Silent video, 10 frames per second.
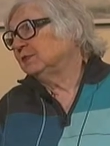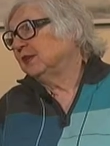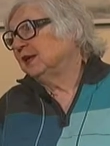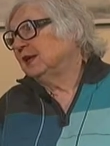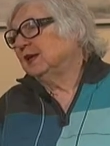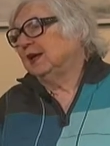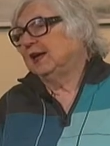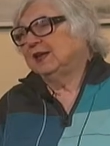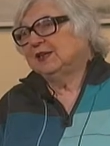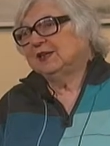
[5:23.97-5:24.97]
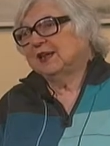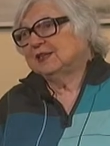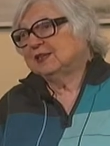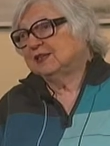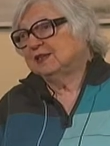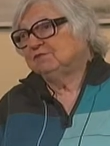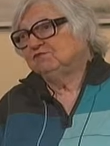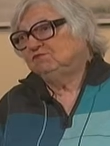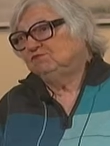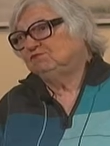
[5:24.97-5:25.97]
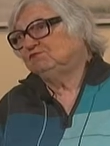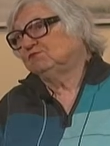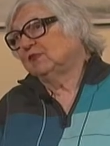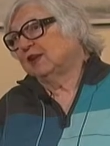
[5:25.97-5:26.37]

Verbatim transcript: Mm-hmm. And I said, hmm.